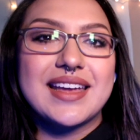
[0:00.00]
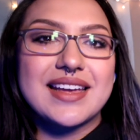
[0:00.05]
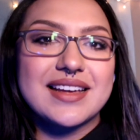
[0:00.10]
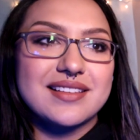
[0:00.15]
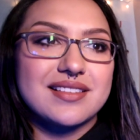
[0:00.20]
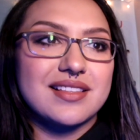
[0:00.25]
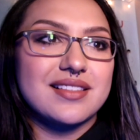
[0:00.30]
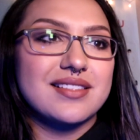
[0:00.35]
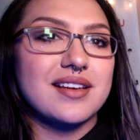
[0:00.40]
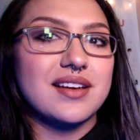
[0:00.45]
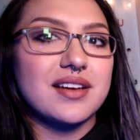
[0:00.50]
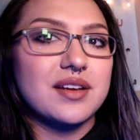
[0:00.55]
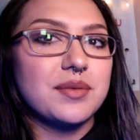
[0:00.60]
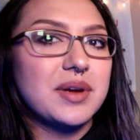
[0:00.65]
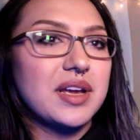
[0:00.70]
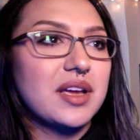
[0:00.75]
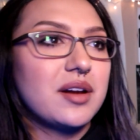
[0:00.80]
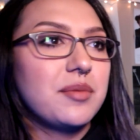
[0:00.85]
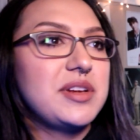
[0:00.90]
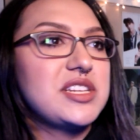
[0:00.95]
Hey guys, it's Zach
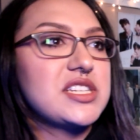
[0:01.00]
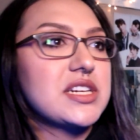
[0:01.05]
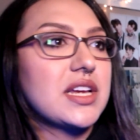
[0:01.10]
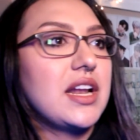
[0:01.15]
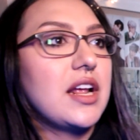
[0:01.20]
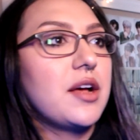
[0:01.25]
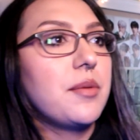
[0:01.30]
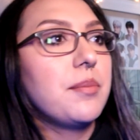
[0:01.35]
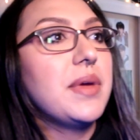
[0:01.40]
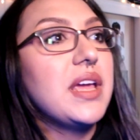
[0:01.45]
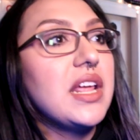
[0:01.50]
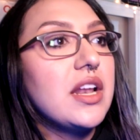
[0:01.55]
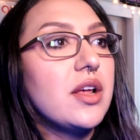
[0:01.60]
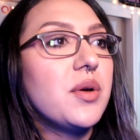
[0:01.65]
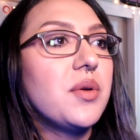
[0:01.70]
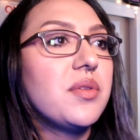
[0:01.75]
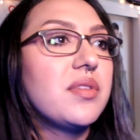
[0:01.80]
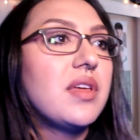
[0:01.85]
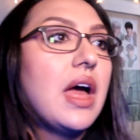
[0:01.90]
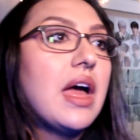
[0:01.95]
and we're gonna be checking out
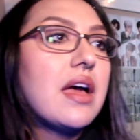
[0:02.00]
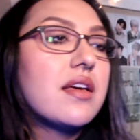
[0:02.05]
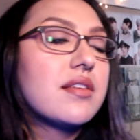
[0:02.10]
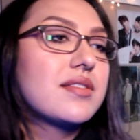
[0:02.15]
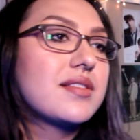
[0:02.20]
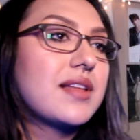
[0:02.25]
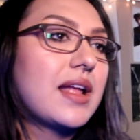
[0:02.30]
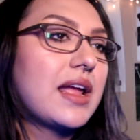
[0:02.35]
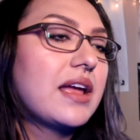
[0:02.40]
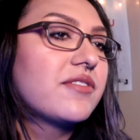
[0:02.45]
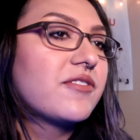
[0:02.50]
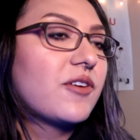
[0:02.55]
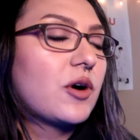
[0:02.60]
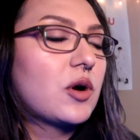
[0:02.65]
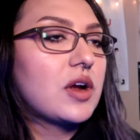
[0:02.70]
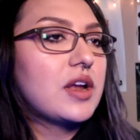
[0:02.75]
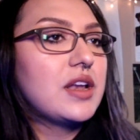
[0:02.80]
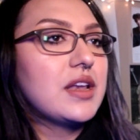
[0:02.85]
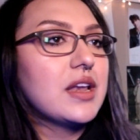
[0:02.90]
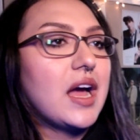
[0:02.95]
Mino's Stay
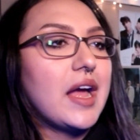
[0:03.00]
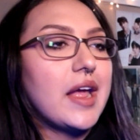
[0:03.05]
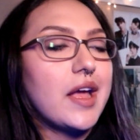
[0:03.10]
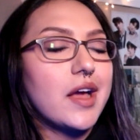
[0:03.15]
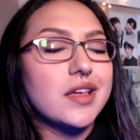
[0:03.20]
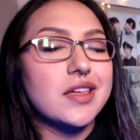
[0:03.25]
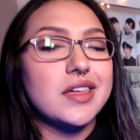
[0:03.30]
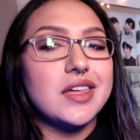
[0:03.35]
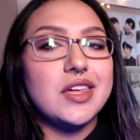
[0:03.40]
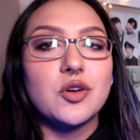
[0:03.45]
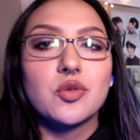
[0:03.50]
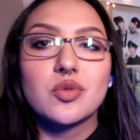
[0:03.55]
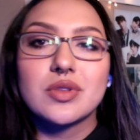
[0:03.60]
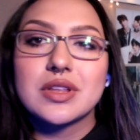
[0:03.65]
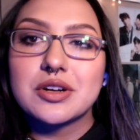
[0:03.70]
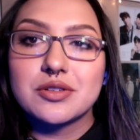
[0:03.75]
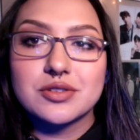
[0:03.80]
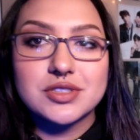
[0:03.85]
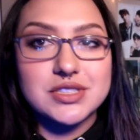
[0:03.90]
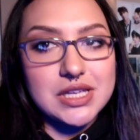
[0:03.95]
for a Night, a cute
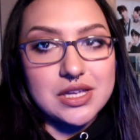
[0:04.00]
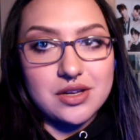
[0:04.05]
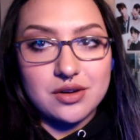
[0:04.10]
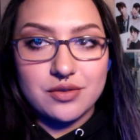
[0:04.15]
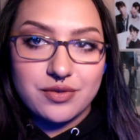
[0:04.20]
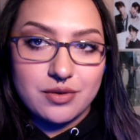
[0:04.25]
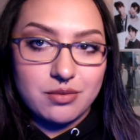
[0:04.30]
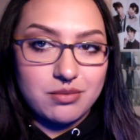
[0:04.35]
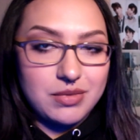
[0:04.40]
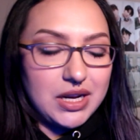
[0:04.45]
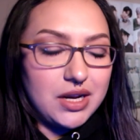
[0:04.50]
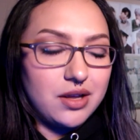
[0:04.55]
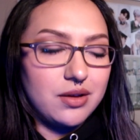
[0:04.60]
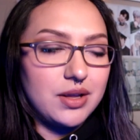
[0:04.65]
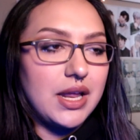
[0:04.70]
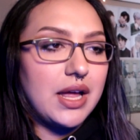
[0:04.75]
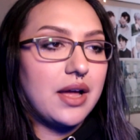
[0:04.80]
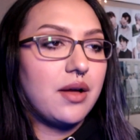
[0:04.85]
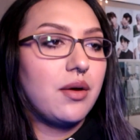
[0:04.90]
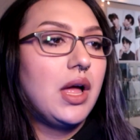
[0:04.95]
little single from Mino
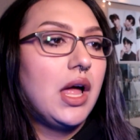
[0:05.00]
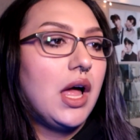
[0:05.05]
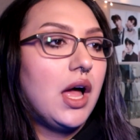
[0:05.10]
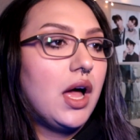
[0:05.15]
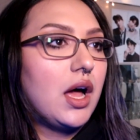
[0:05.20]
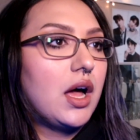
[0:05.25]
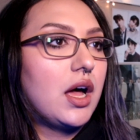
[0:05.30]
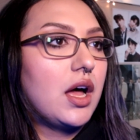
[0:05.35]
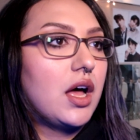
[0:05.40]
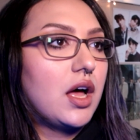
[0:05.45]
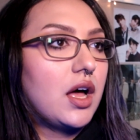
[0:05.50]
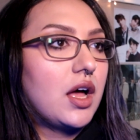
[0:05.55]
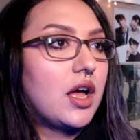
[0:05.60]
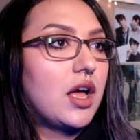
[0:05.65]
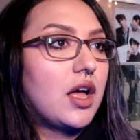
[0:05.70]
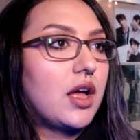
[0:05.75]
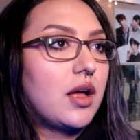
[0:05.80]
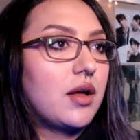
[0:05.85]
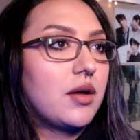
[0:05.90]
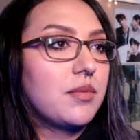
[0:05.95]
now.
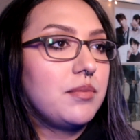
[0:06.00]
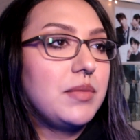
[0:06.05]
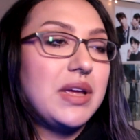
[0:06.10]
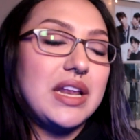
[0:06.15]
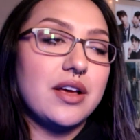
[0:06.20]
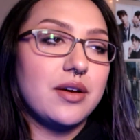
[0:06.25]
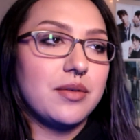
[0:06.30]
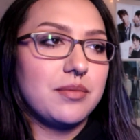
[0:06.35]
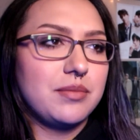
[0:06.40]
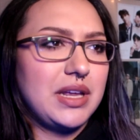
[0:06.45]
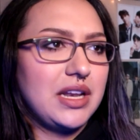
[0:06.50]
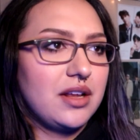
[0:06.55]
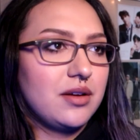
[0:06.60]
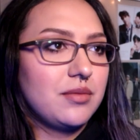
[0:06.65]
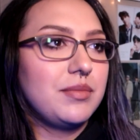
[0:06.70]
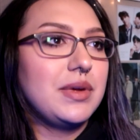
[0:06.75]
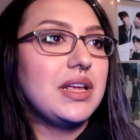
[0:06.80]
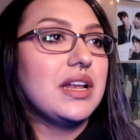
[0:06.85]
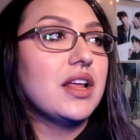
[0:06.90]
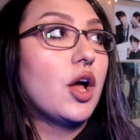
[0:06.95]
Uh, Mino,
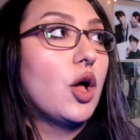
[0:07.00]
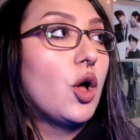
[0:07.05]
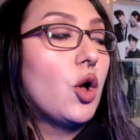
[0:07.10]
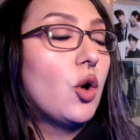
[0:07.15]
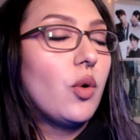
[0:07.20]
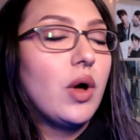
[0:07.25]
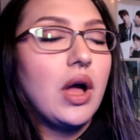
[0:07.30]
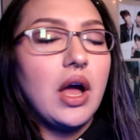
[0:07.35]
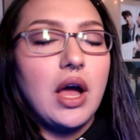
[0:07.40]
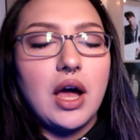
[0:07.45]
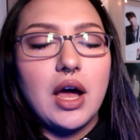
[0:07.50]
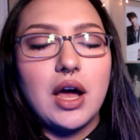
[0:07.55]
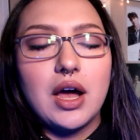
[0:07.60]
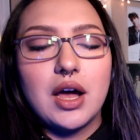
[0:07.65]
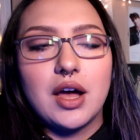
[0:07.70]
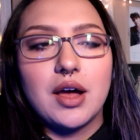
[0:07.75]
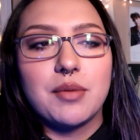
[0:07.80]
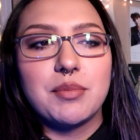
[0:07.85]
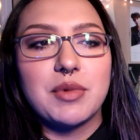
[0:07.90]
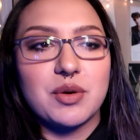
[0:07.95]
Mino, Minho.
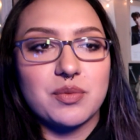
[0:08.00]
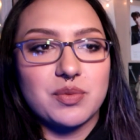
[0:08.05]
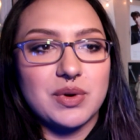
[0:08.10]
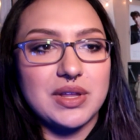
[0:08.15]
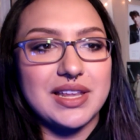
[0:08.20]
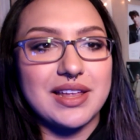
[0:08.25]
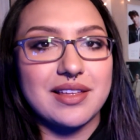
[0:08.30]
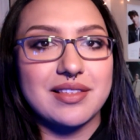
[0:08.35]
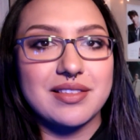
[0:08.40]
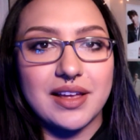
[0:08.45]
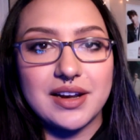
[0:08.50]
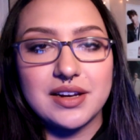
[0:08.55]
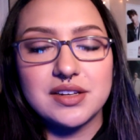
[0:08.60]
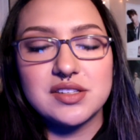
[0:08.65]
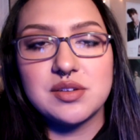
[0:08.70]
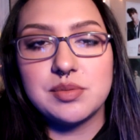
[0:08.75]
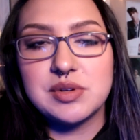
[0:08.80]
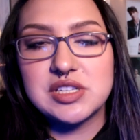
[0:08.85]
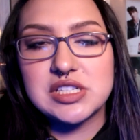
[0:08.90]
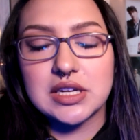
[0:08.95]
Um, really
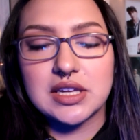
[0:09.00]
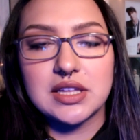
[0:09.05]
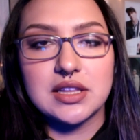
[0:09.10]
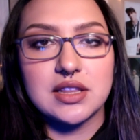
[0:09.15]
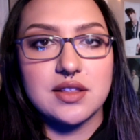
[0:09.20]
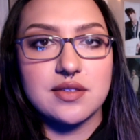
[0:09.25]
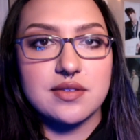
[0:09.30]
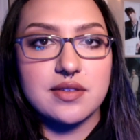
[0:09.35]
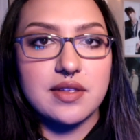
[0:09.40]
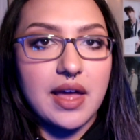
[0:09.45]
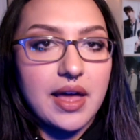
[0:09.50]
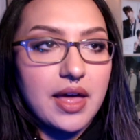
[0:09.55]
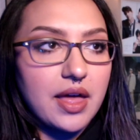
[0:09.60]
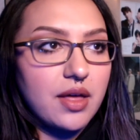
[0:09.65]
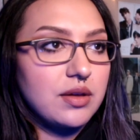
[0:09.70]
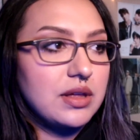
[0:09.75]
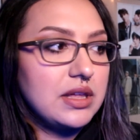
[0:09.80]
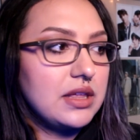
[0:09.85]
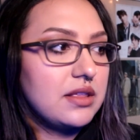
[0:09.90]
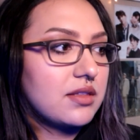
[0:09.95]
excited to be checking this
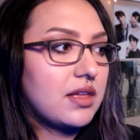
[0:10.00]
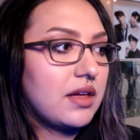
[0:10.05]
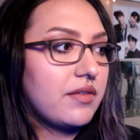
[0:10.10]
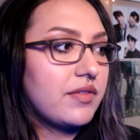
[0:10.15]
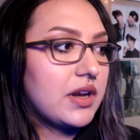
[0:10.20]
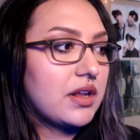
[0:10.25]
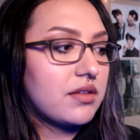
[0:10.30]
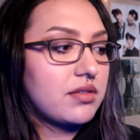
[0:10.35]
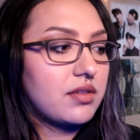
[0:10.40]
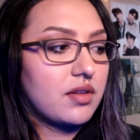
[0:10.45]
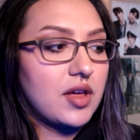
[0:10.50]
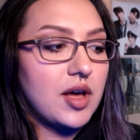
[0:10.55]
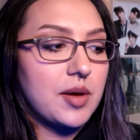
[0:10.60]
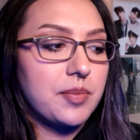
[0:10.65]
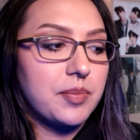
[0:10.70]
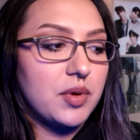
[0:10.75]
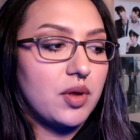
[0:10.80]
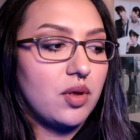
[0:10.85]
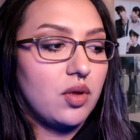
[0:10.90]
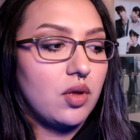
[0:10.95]
out. He's given us a
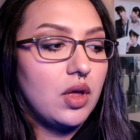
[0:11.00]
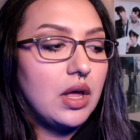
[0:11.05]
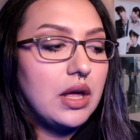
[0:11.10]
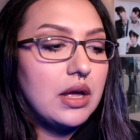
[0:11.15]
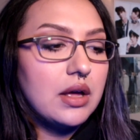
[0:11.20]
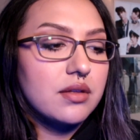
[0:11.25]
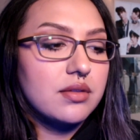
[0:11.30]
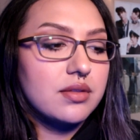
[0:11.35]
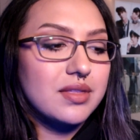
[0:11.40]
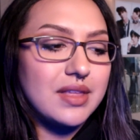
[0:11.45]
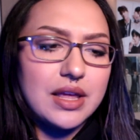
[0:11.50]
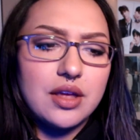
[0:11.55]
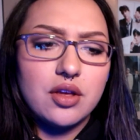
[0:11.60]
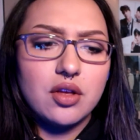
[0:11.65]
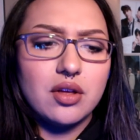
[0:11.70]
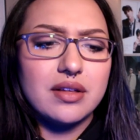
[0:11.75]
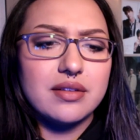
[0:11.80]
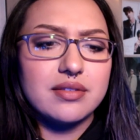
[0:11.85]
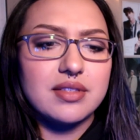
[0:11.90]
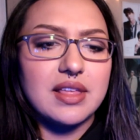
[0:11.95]
couple
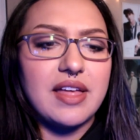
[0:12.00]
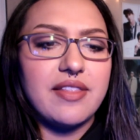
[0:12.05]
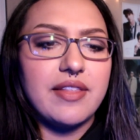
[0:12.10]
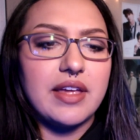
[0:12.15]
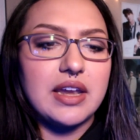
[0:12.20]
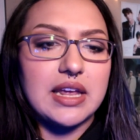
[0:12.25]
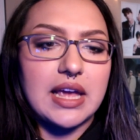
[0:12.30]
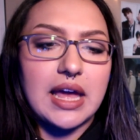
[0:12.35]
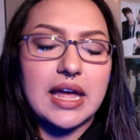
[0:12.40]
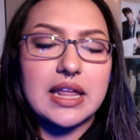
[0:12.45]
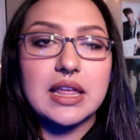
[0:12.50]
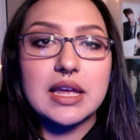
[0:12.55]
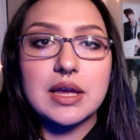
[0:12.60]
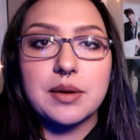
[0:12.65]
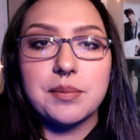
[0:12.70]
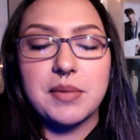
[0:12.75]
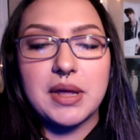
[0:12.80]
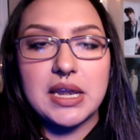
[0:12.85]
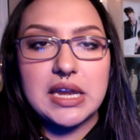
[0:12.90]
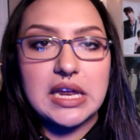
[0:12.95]
singles and then he had
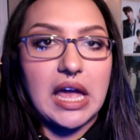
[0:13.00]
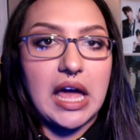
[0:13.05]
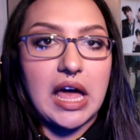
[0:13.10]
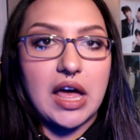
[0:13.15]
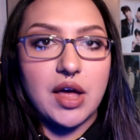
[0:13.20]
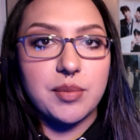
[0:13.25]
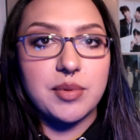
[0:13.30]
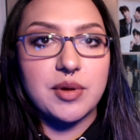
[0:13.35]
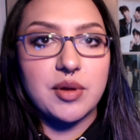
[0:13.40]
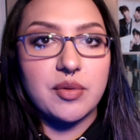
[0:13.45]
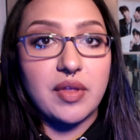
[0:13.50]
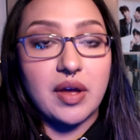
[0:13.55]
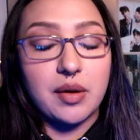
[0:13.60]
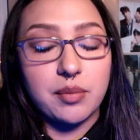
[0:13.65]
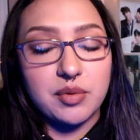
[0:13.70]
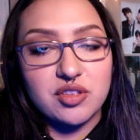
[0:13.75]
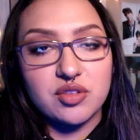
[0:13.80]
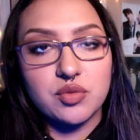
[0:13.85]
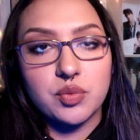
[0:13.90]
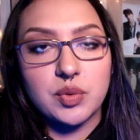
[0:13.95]
like a mini album
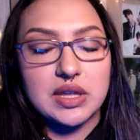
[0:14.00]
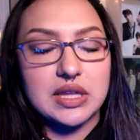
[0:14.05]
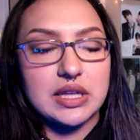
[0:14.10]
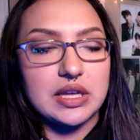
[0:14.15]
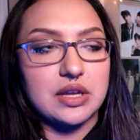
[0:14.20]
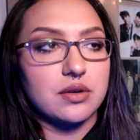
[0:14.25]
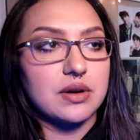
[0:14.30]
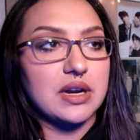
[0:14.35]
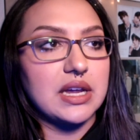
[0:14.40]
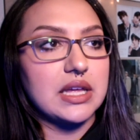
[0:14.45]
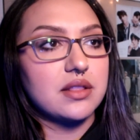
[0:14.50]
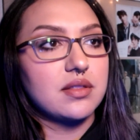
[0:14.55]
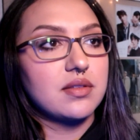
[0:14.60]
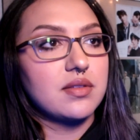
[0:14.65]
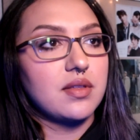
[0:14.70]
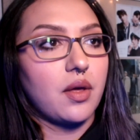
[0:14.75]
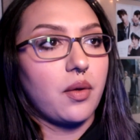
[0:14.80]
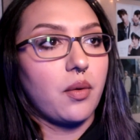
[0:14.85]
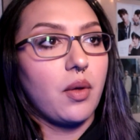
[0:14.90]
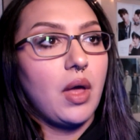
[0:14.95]
that was really great.
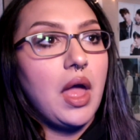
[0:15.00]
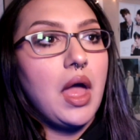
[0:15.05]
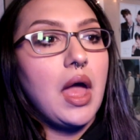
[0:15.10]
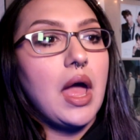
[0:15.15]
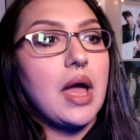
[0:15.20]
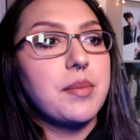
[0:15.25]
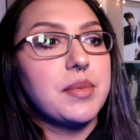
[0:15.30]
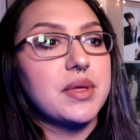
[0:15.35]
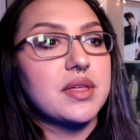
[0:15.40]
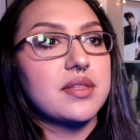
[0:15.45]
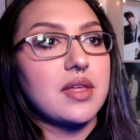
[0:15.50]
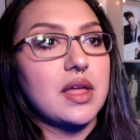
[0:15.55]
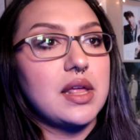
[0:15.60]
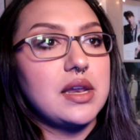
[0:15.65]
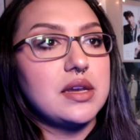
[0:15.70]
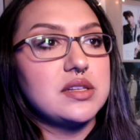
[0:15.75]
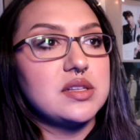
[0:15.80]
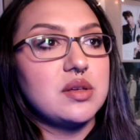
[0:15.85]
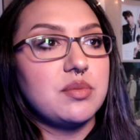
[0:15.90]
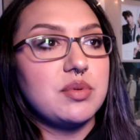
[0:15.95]
So I'm
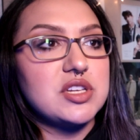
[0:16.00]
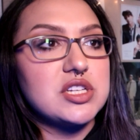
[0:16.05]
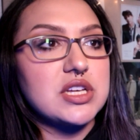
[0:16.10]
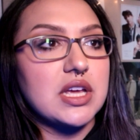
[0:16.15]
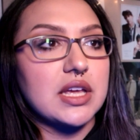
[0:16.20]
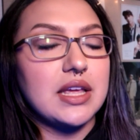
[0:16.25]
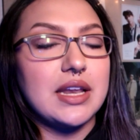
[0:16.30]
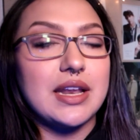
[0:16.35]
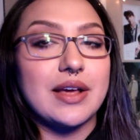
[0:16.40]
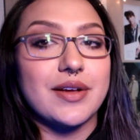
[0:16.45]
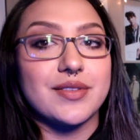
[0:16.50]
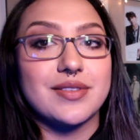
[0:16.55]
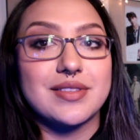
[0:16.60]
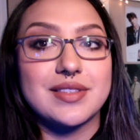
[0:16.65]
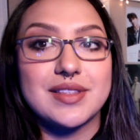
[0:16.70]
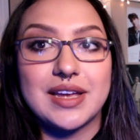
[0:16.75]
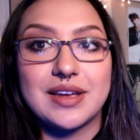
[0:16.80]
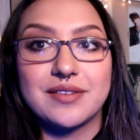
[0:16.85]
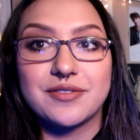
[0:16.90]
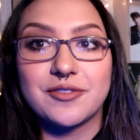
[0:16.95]
excited to be checking out
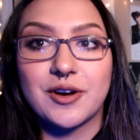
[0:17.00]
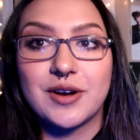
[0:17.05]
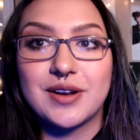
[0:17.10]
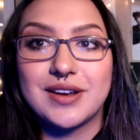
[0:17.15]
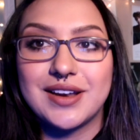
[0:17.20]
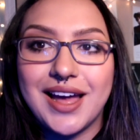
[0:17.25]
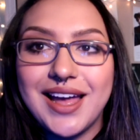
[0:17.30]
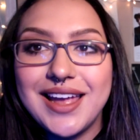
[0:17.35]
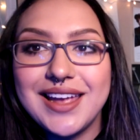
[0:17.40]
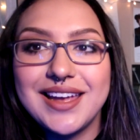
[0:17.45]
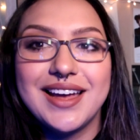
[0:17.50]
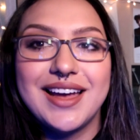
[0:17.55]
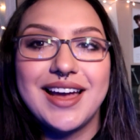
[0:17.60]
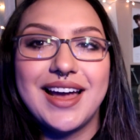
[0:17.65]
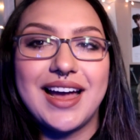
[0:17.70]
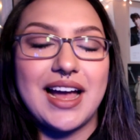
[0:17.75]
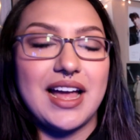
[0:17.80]
Stay for a Night.